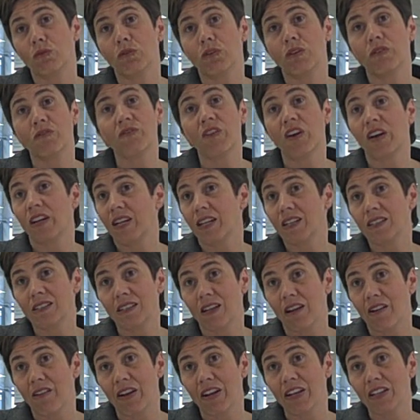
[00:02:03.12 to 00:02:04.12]
or a finance
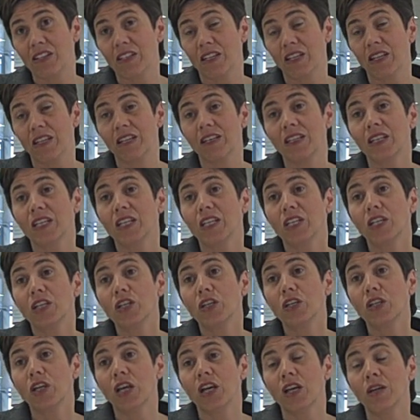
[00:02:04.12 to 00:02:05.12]
director,
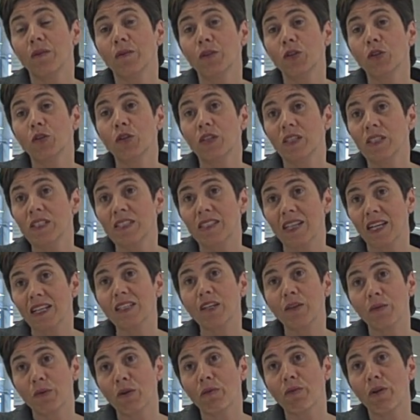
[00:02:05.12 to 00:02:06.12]
you can
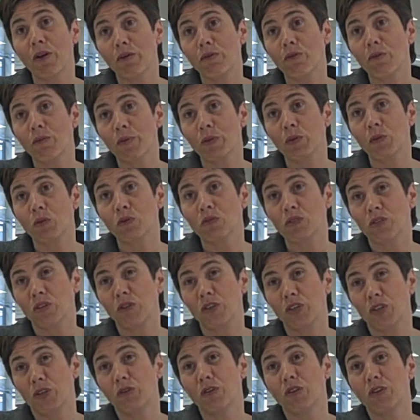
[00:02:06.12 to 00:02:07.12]
set up your own report so
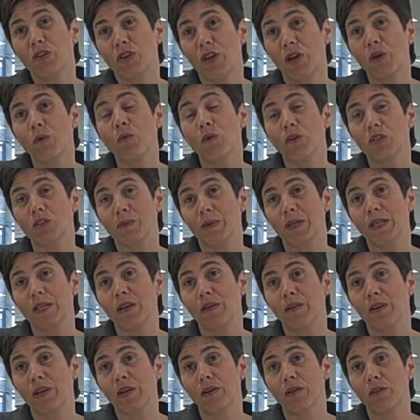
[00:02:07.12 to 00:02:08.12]
that you can know what's been
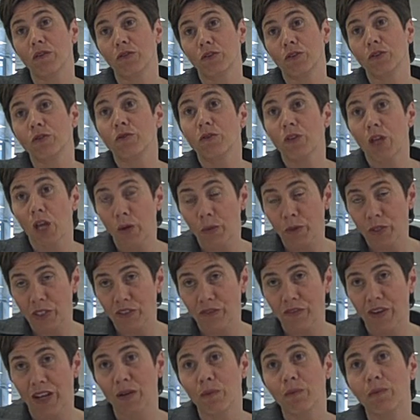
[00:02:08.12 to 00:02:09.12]
going on. You'll know which
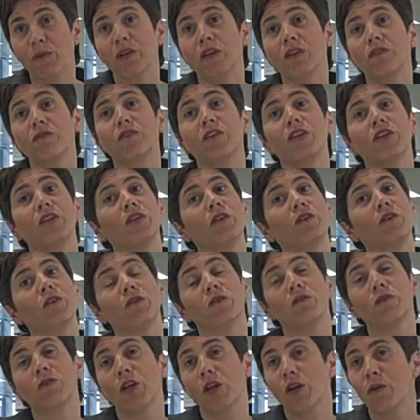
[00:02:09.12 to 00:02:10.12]
event worked for you,
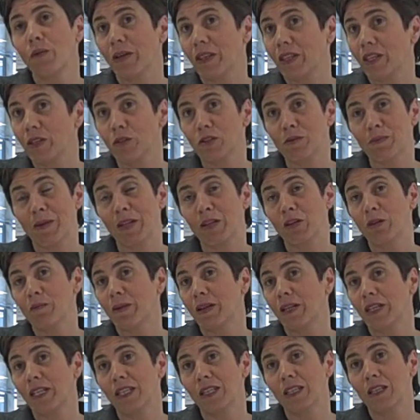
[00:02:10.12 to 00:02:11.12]
you'll know whether you spent your
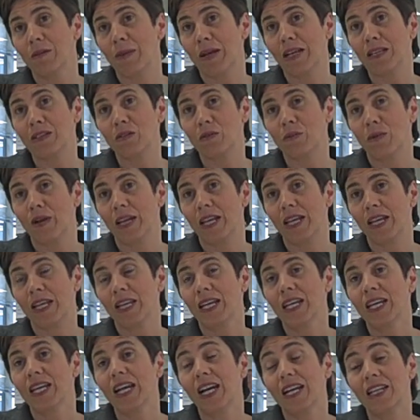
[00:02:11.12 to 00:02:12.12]
money in the best way,
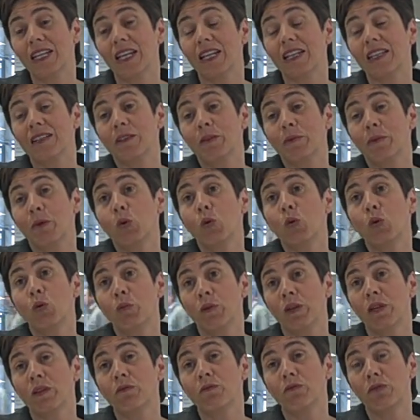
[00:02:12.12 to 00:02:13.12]
and that will all
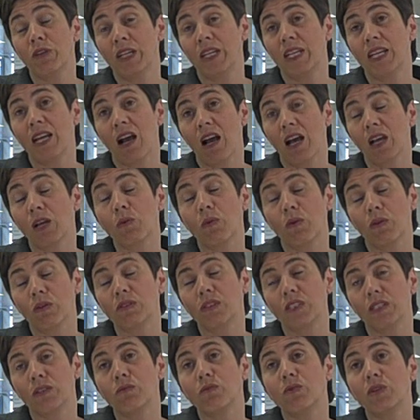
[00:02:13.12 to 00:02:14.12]
be really high
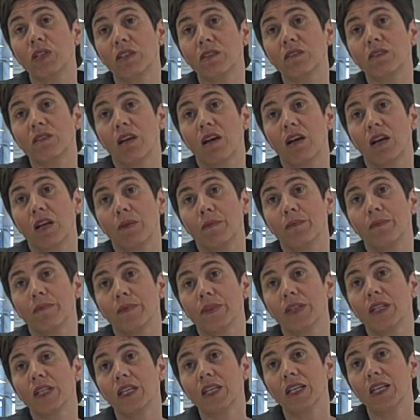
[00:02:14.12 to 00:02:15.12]
quality real time.
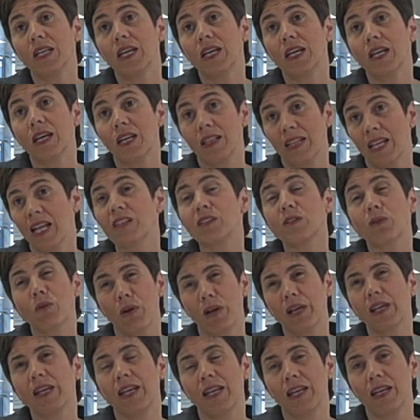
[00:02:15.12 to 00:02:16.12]
And that's
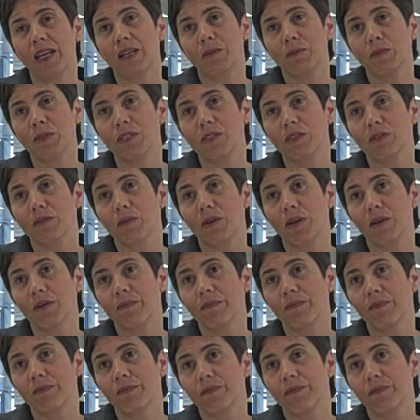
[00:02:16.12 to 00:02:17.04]
quite a key element as well.